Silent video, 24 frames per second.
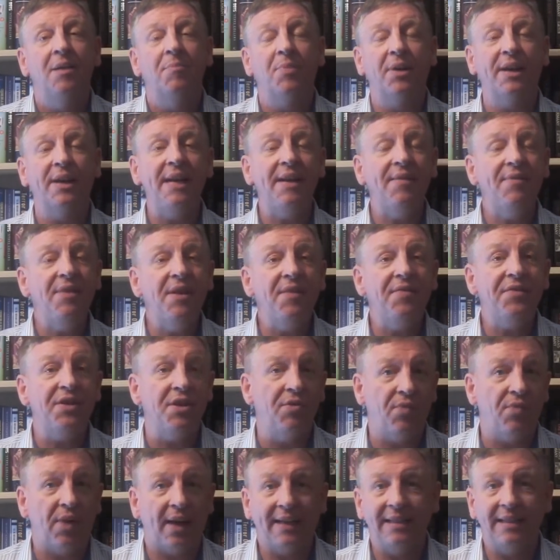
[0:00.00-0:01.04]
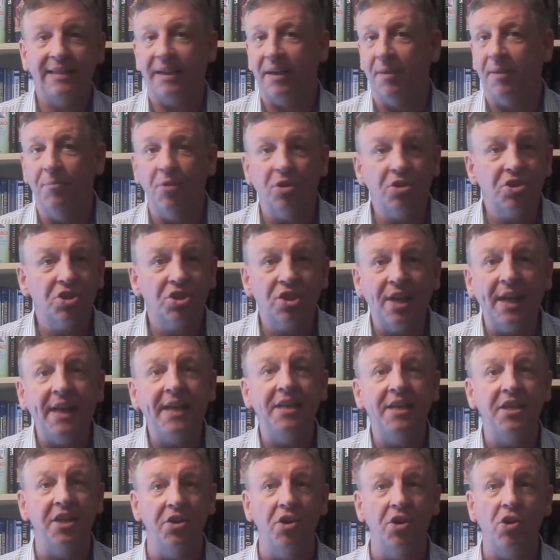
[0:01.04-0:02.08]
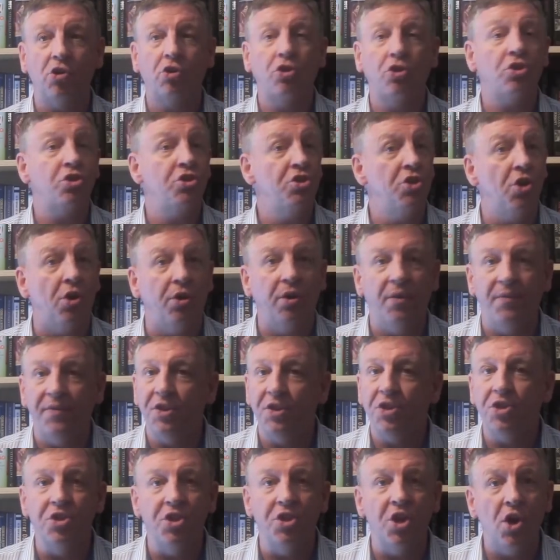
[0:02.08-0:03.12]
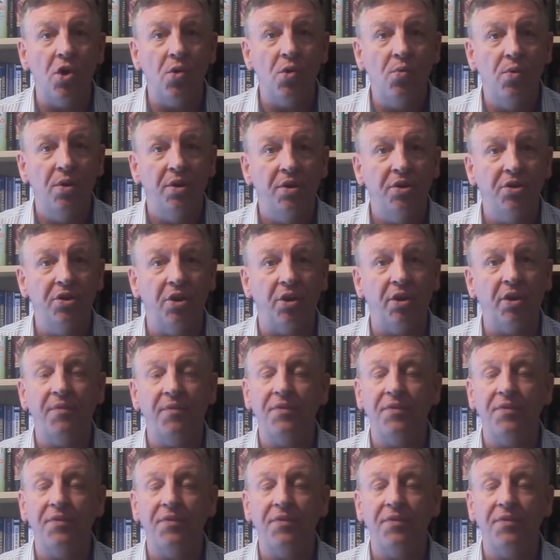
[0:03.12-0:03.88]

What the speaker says: But even if you're right, and I'm not saying you're not, because none of us know, we